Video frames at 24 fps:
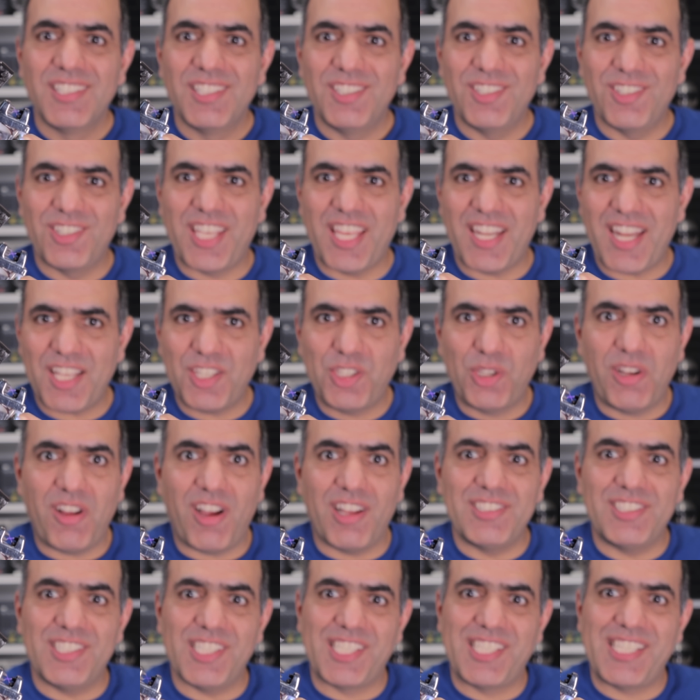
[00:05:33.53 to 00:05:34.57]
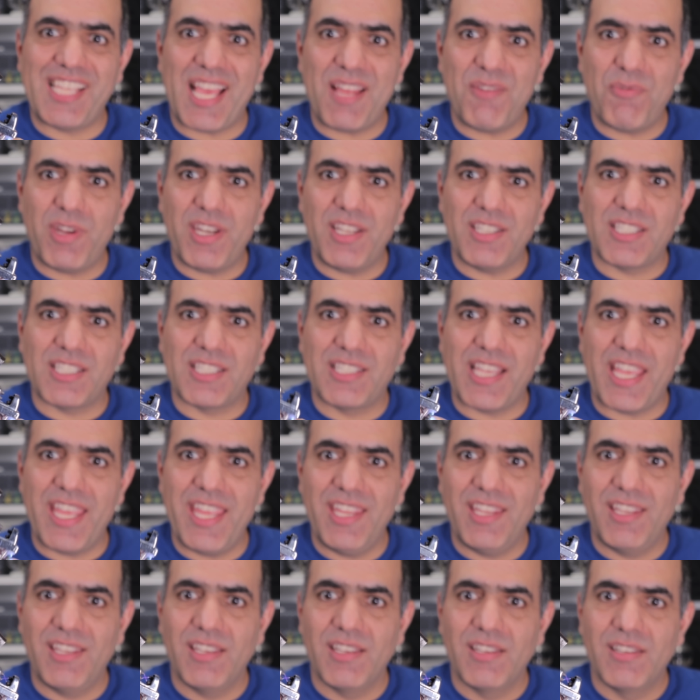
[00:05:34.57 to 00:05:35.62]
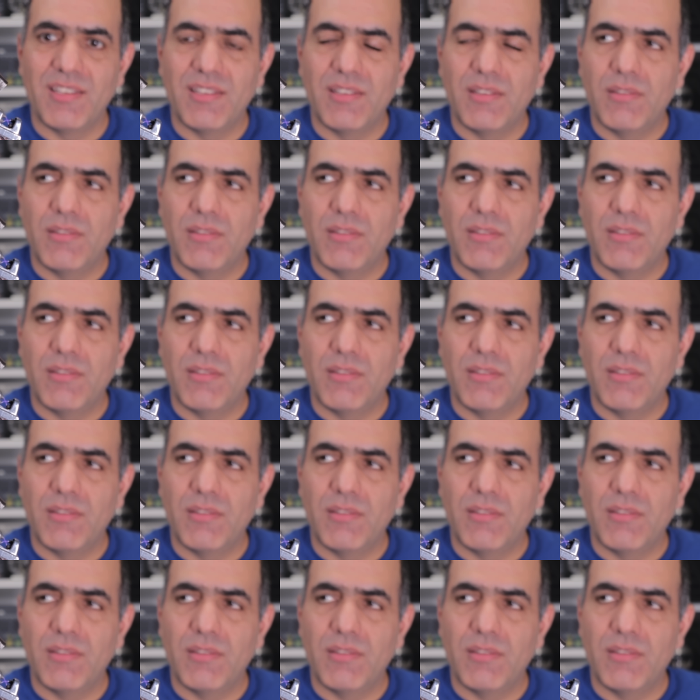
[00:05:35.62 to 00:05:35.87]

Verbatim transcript: You can actually understand what it's saying.